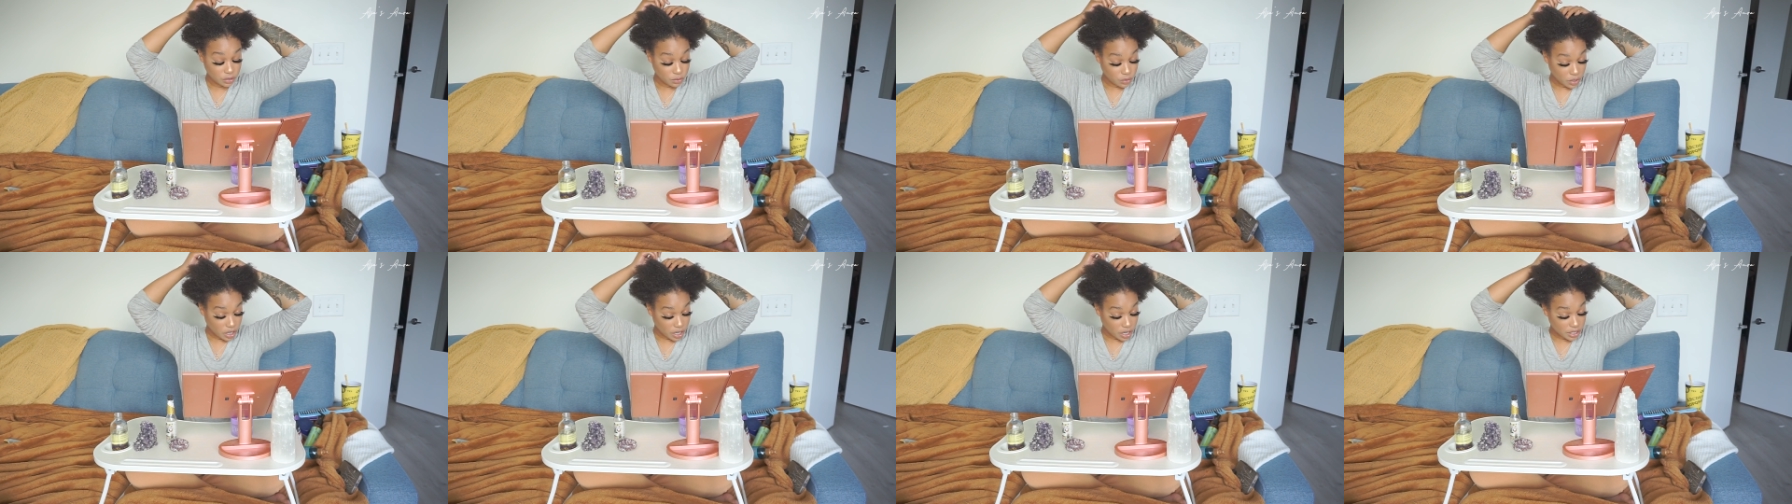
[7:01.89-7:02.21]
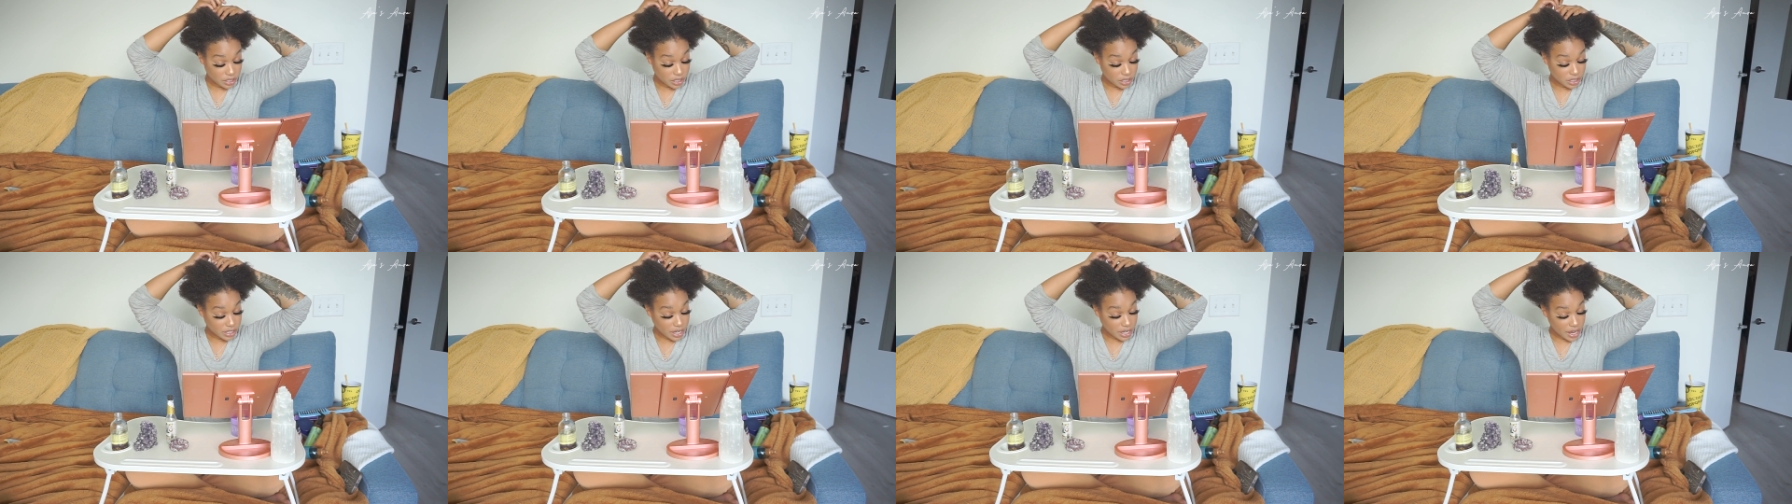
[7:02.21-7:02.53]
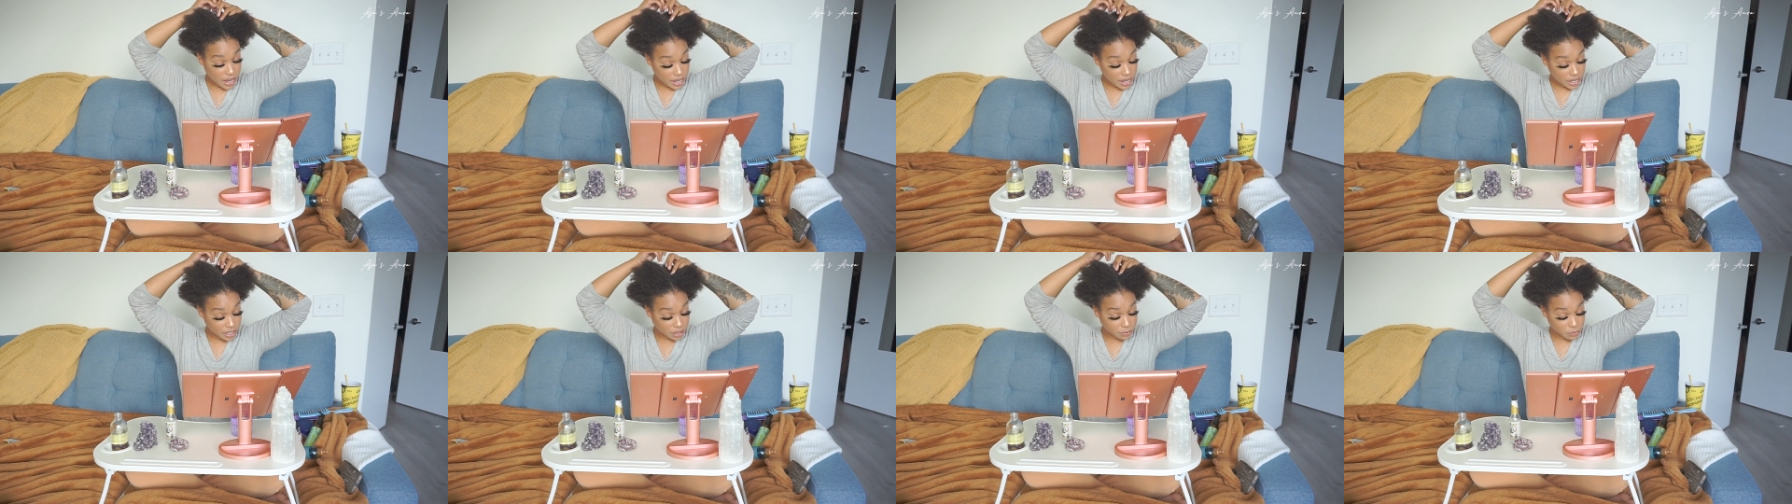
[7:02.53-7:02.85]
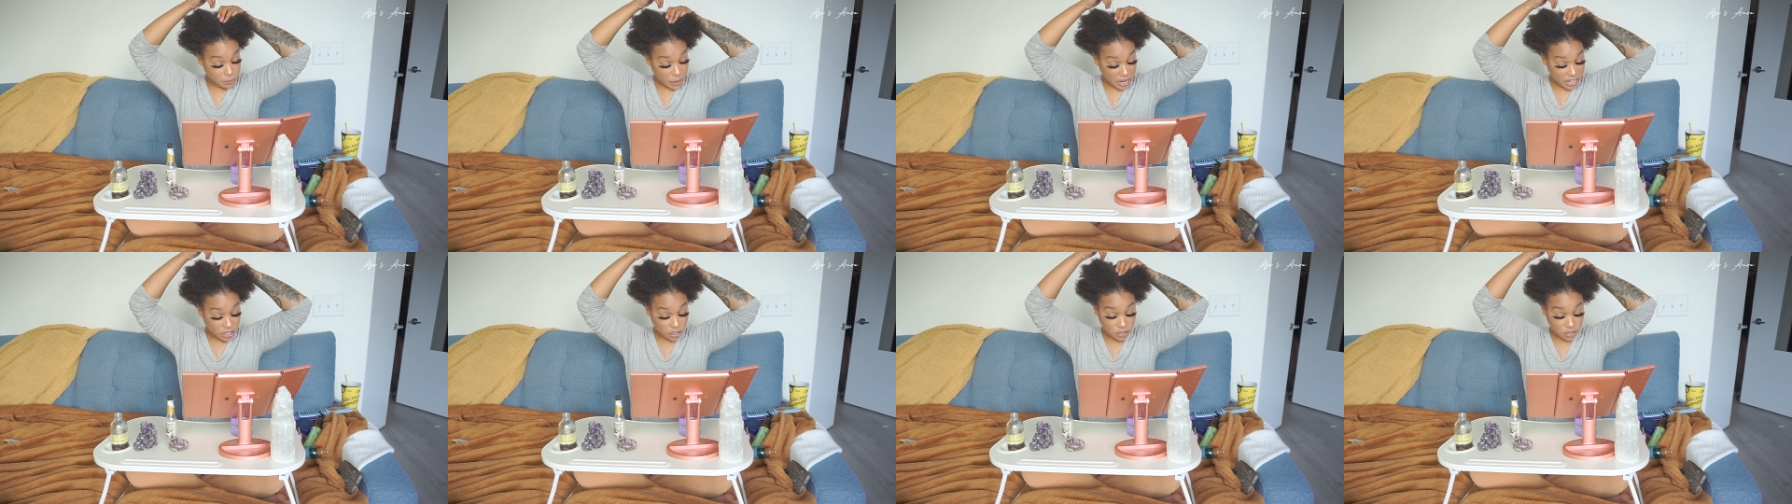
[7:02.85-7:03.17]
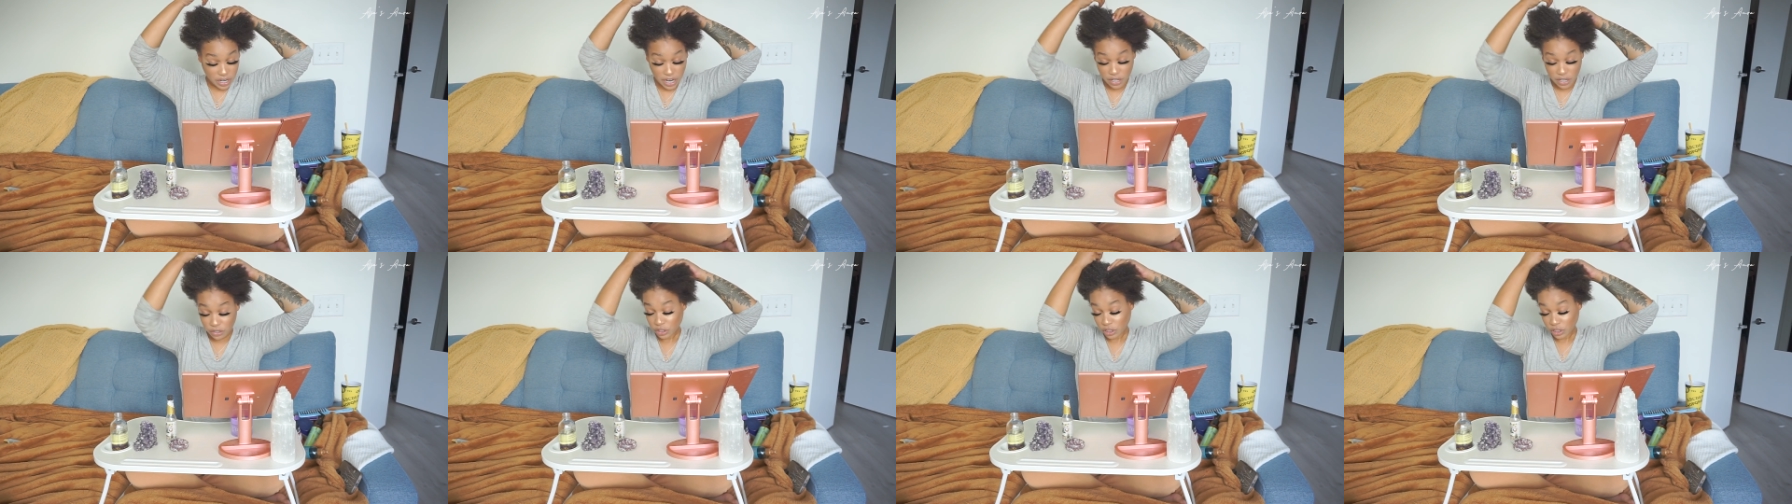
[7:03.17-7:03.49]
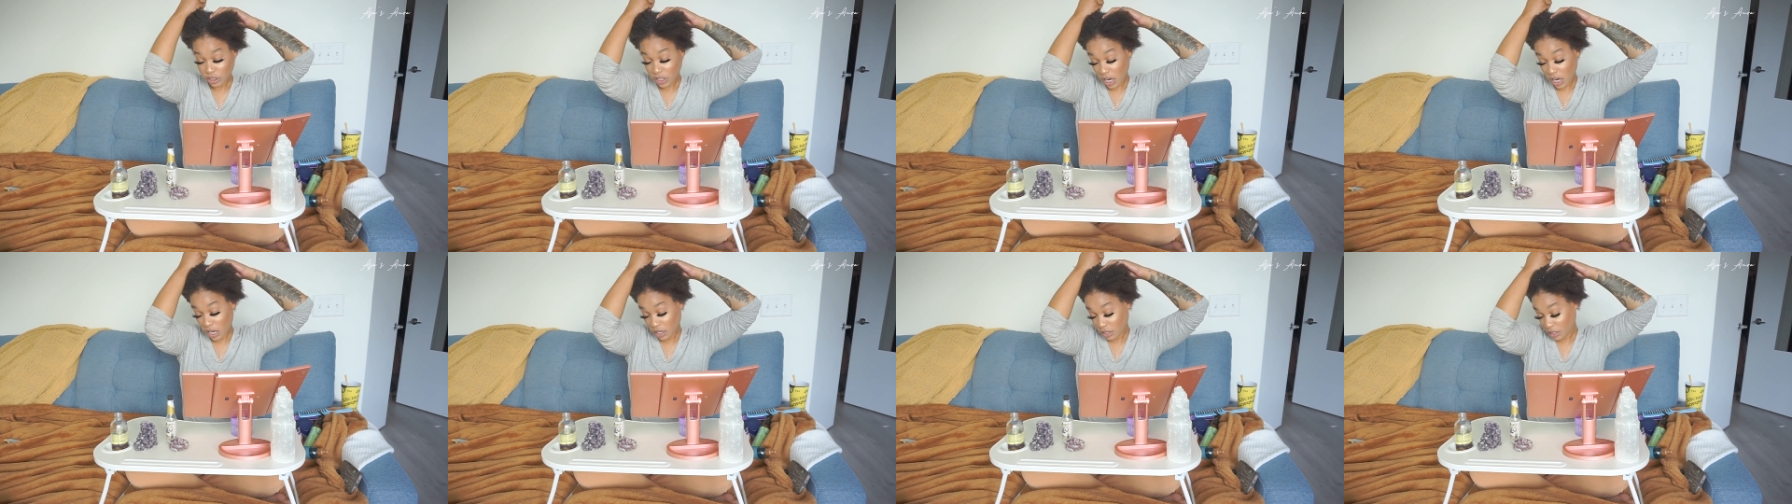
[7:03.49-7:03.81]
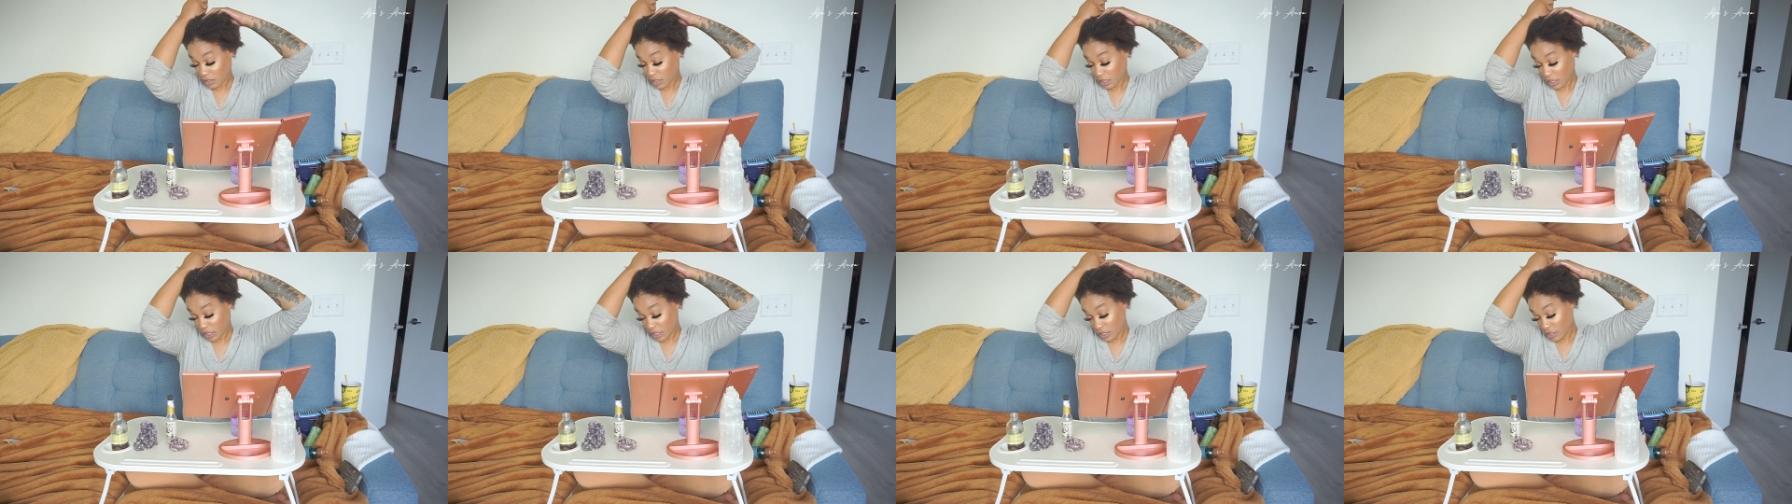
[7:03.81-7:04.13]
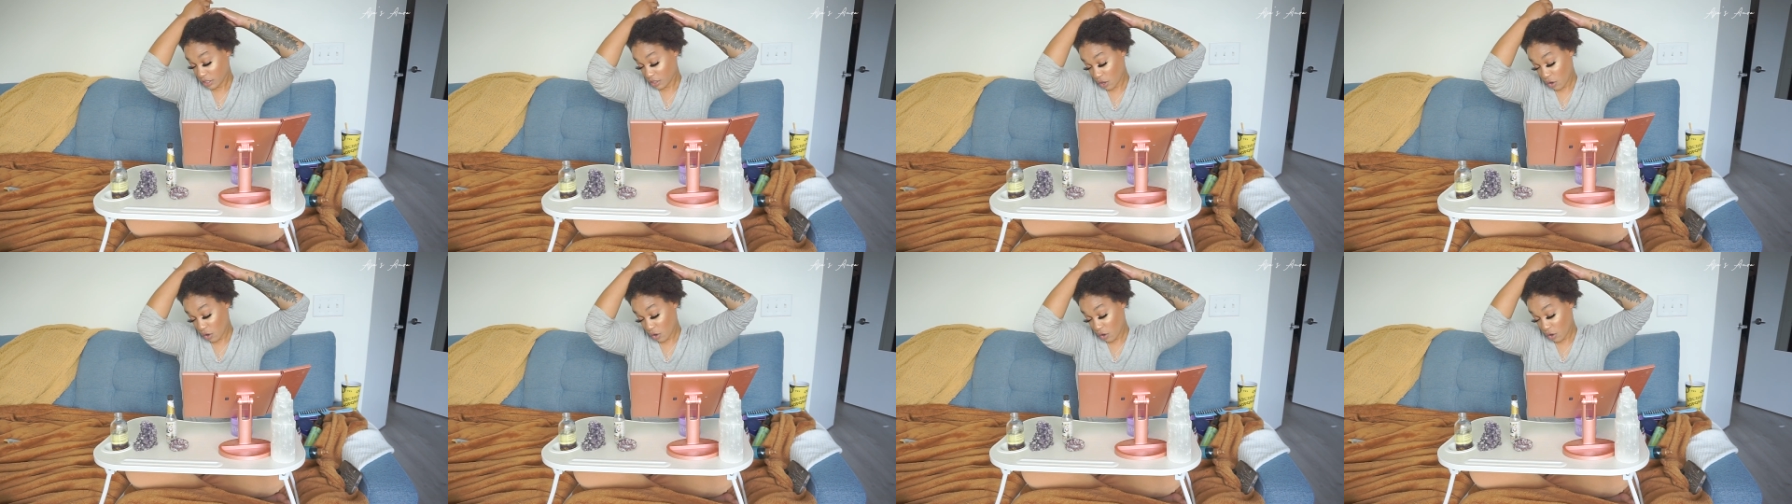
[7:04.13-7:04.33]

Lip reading: you are saying, my crown chakra is